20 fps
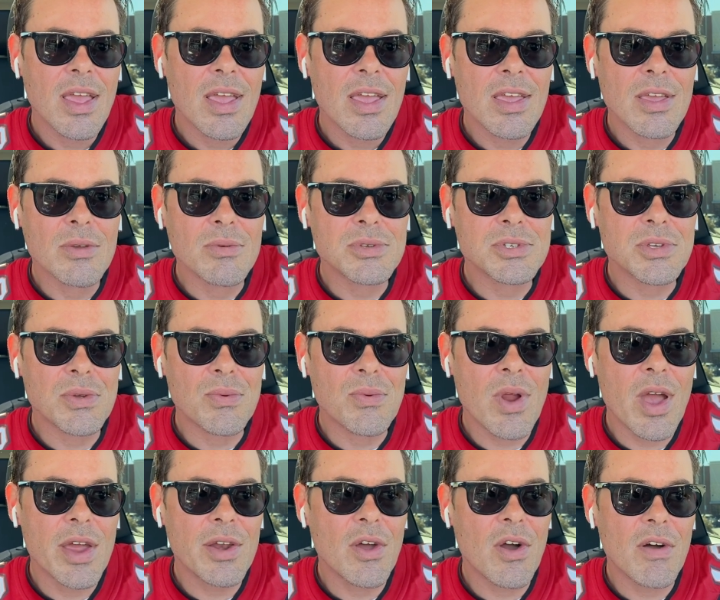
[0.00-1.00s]
He was a
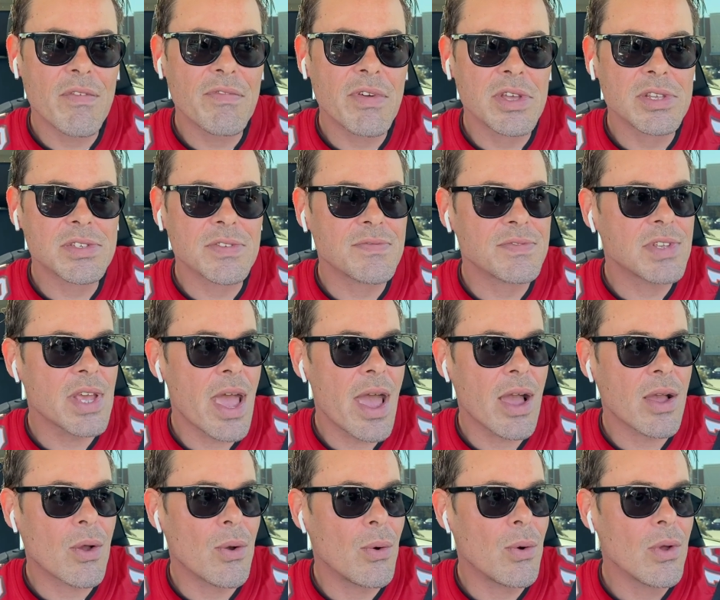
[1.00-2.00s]
right offensive
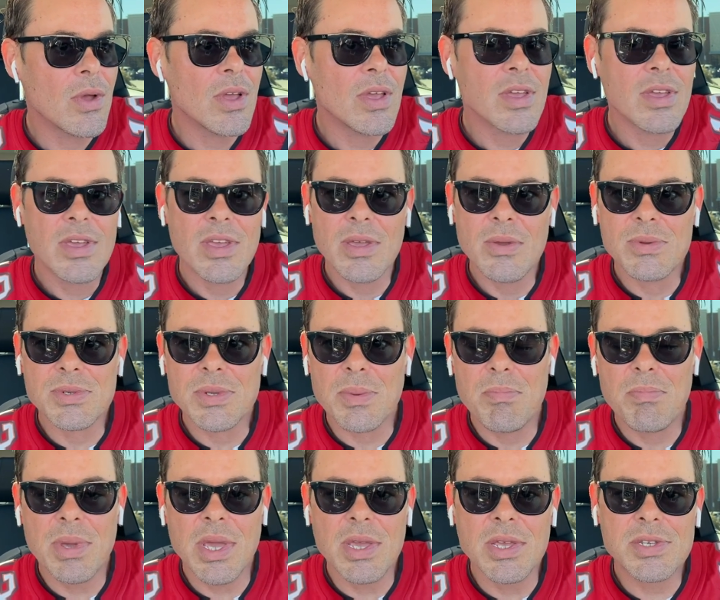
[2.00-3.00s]
tackle. He was a
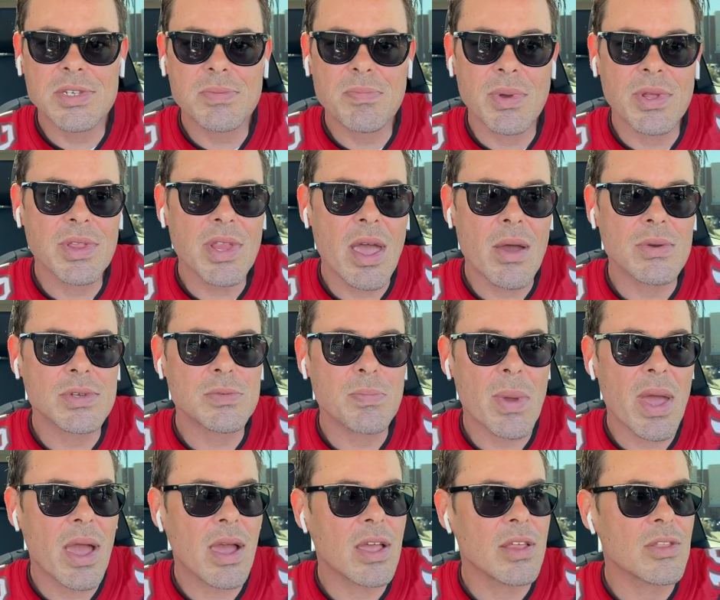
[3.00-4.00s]
beast, but that was
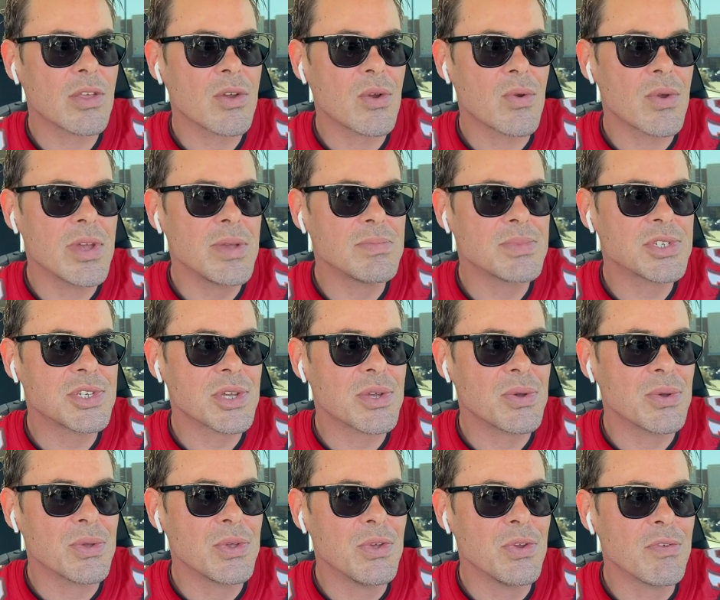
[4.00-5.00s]
back in the
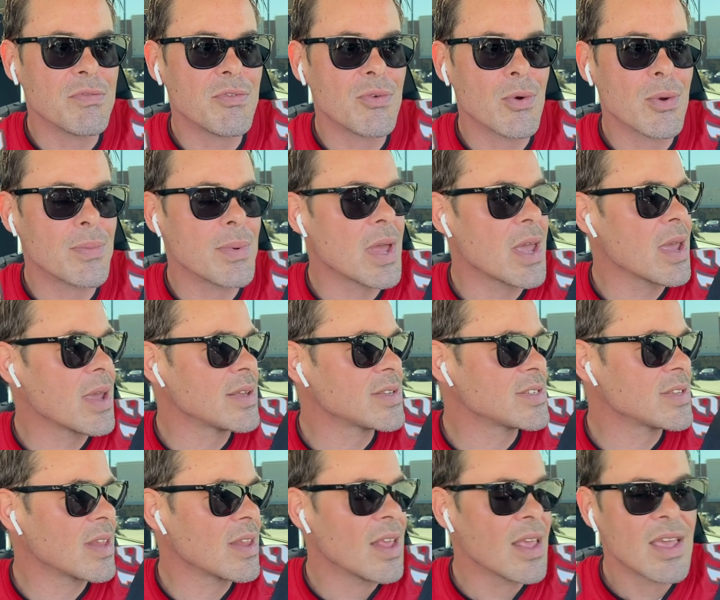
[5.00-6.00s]
creamsicle uniform
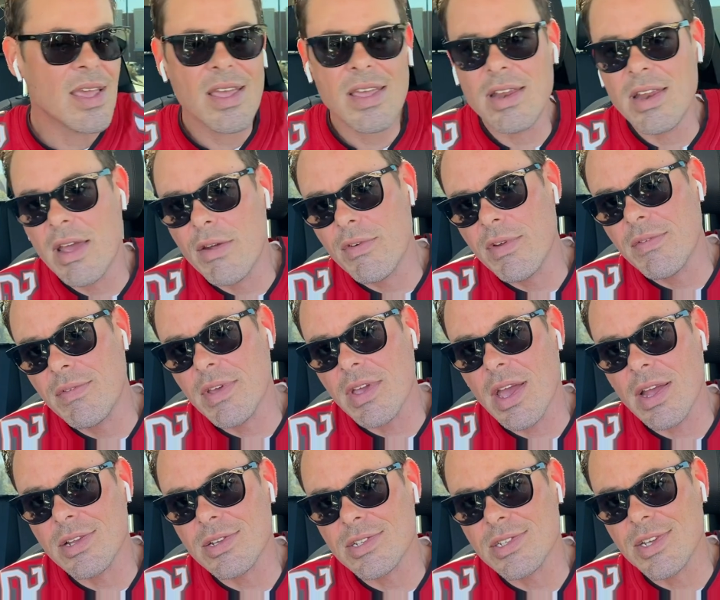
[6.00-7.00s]
days, and he never even
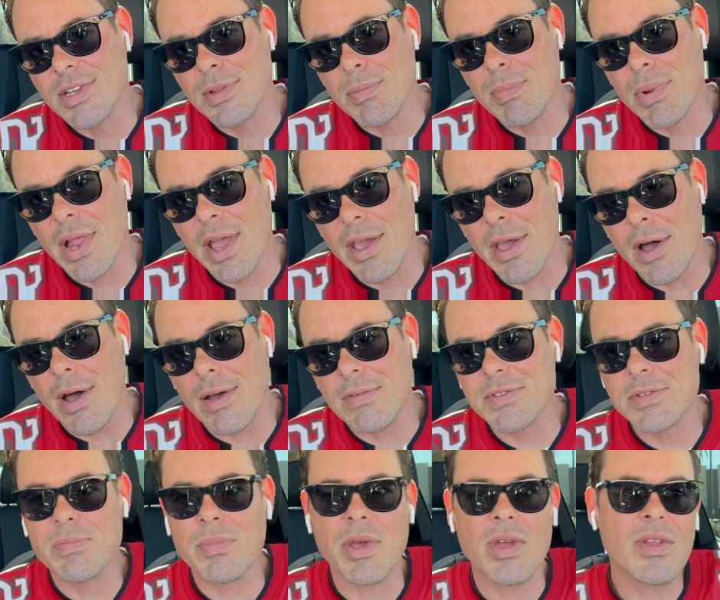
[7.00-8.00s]
got to see the
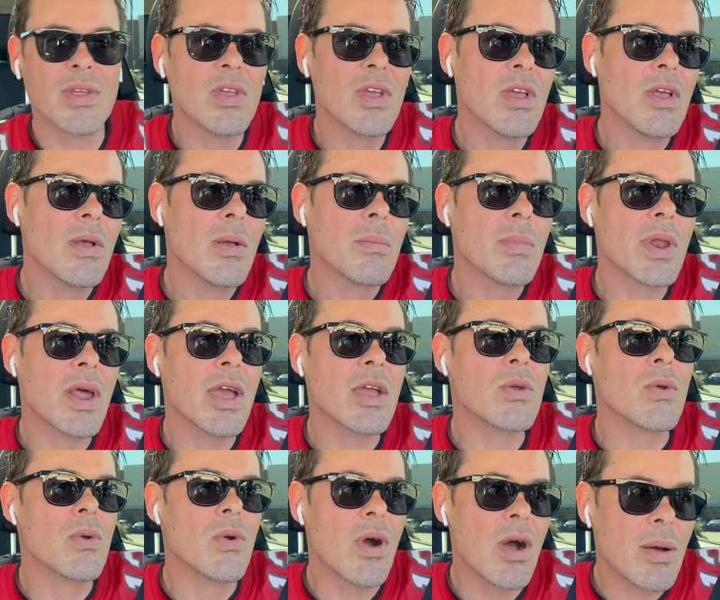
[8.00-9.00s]
playoffs. But but I
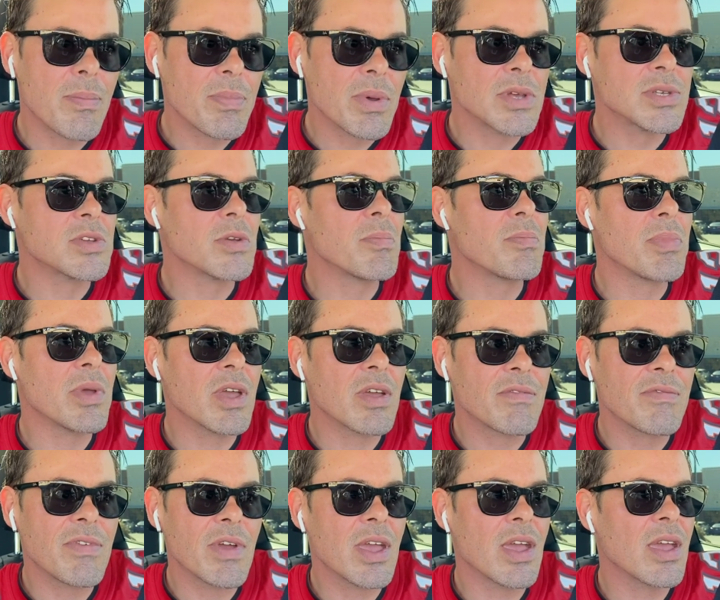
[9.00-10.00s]
grew up as a
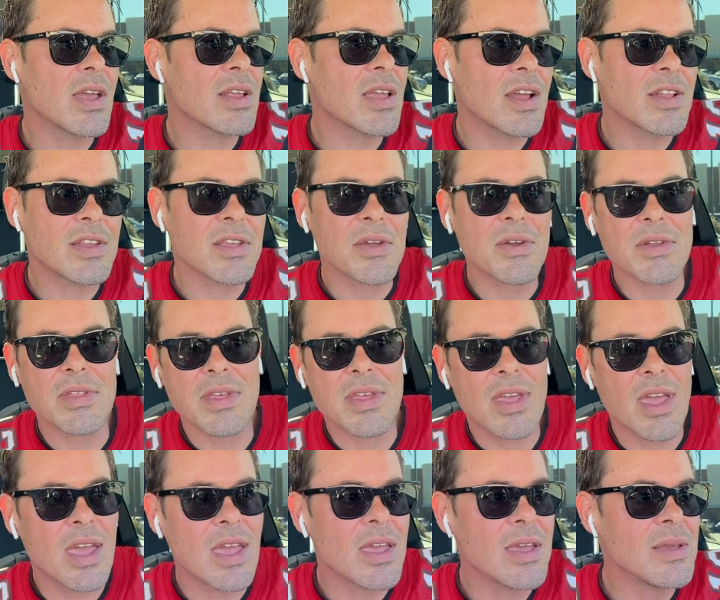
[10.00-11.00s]
big fan, got to go to the
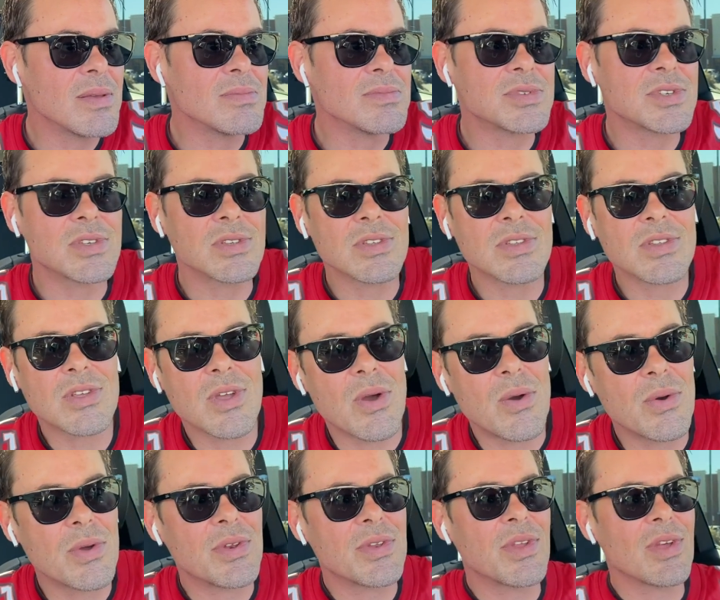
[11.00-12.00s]
games and
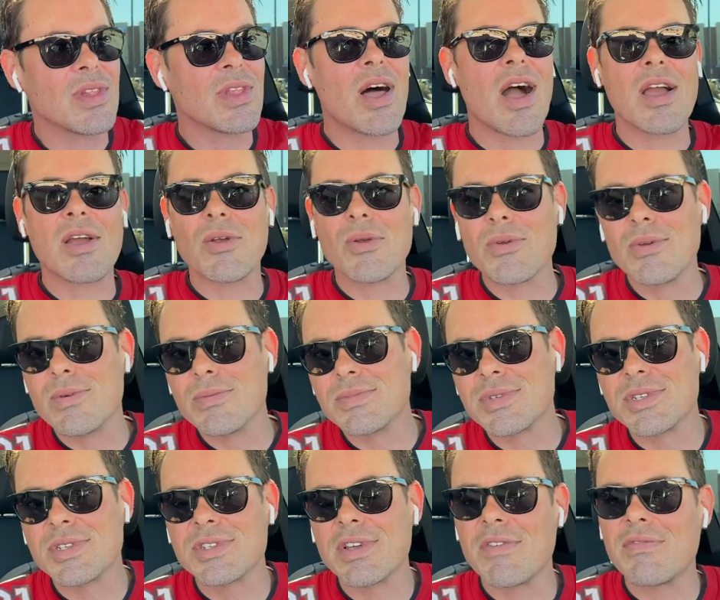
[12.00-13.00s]
go into locker rooms
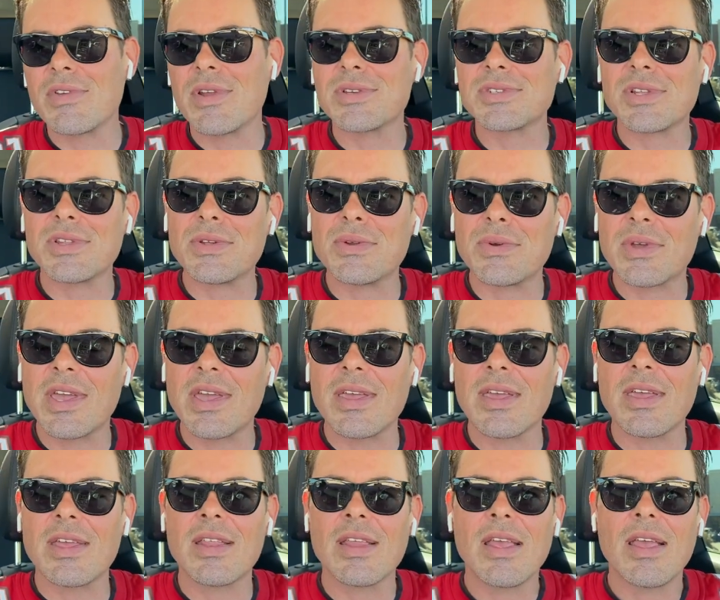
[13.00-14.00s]
and stuff when I was a little
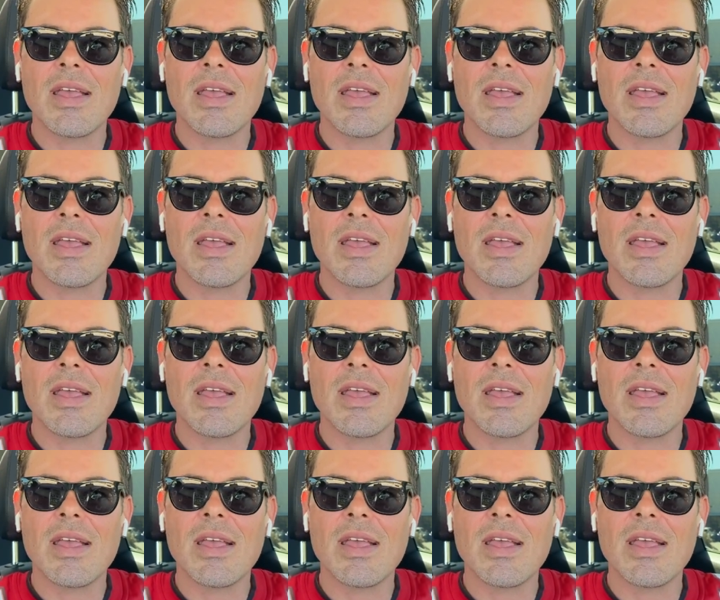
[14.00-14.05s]
kid.